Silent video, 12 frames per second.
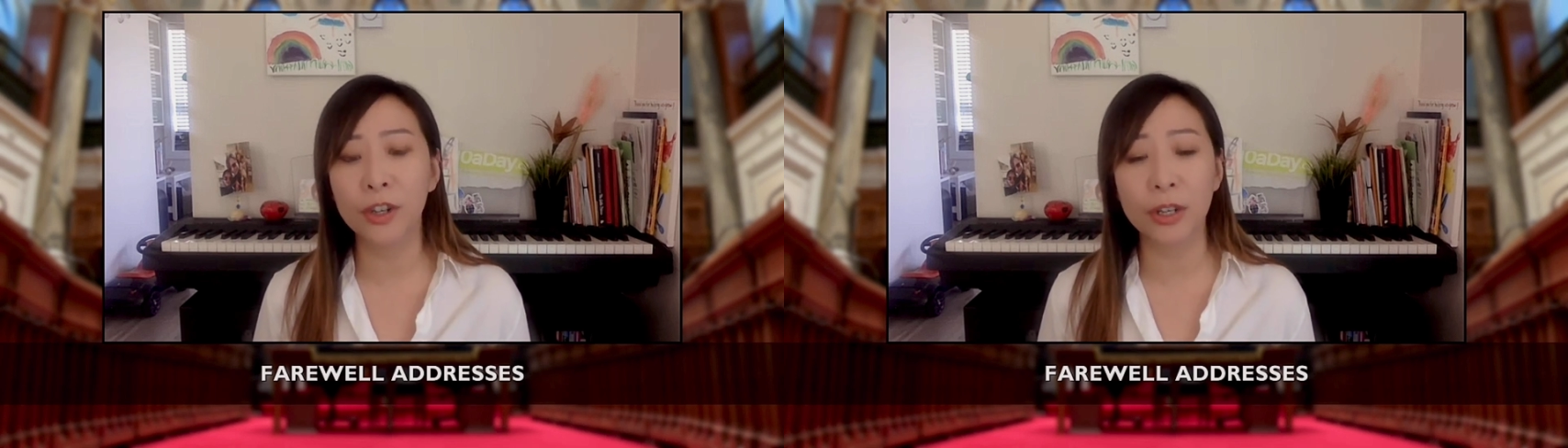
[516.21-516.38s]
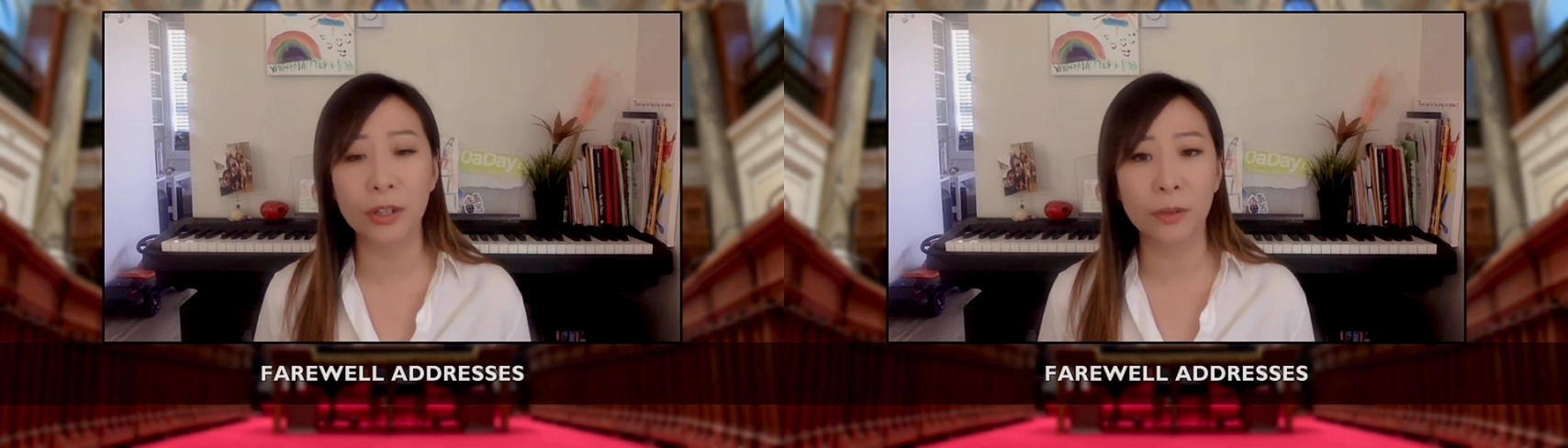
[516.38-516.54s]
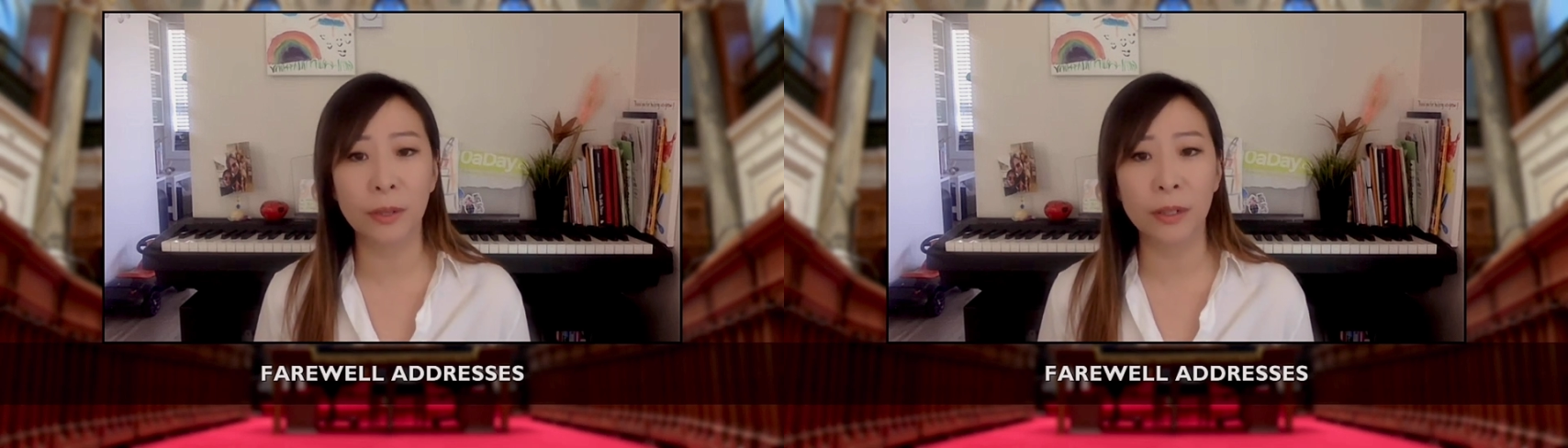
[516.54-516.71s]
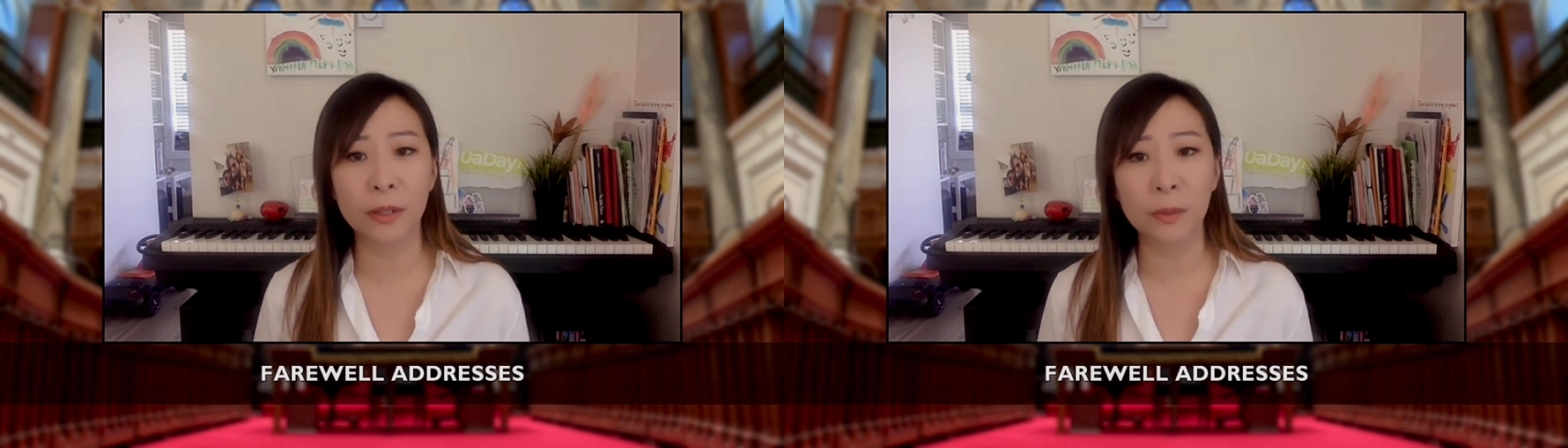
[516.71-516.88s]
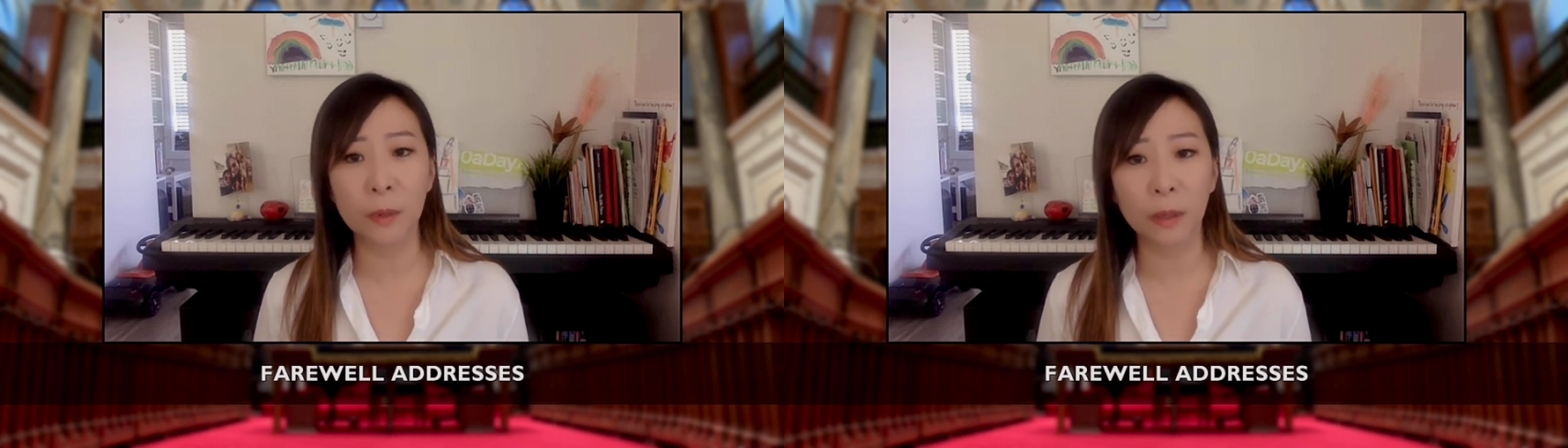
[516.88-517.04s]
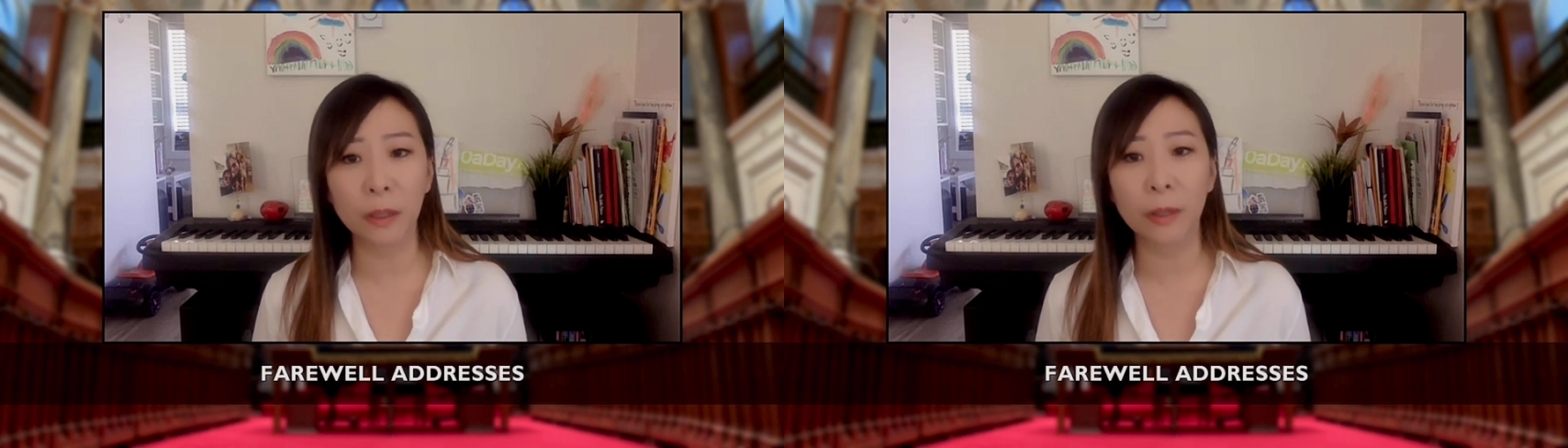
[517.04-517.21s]
in doing this
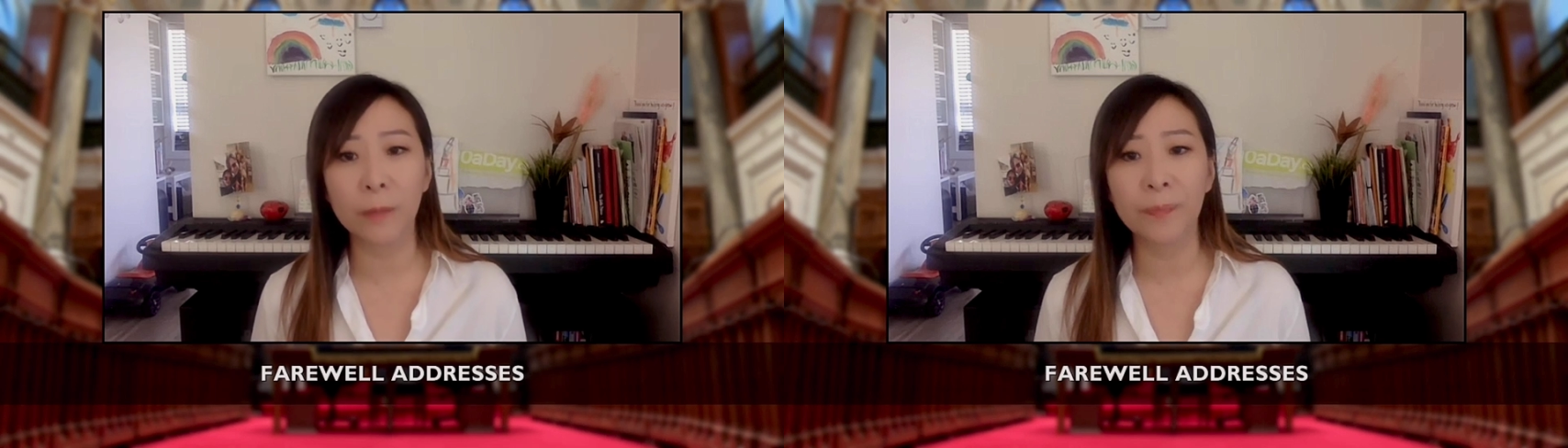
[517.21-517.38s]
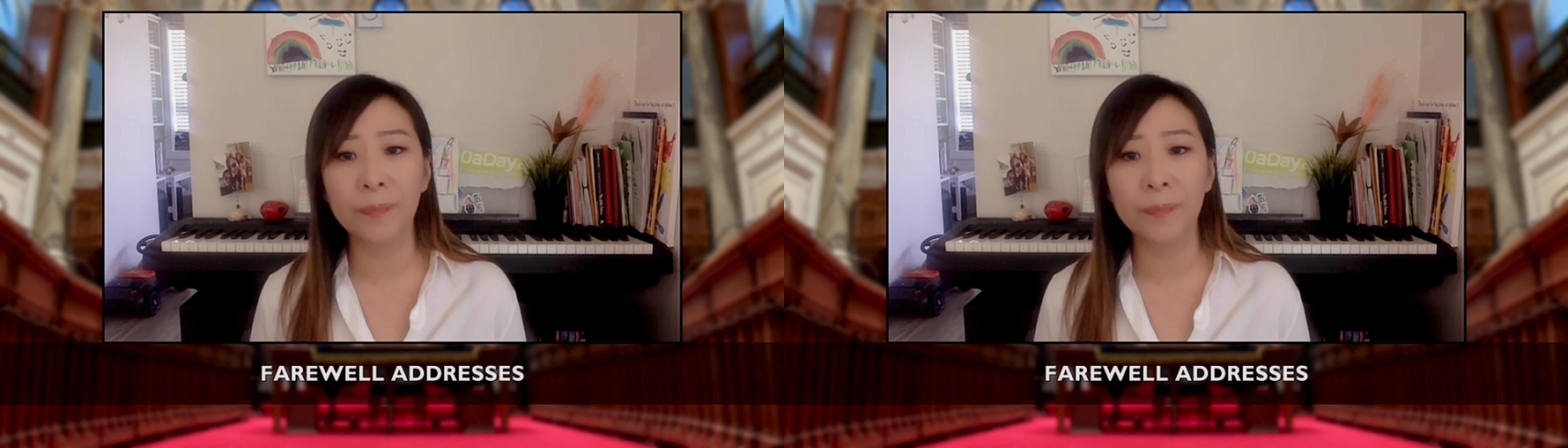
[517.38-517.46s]
work,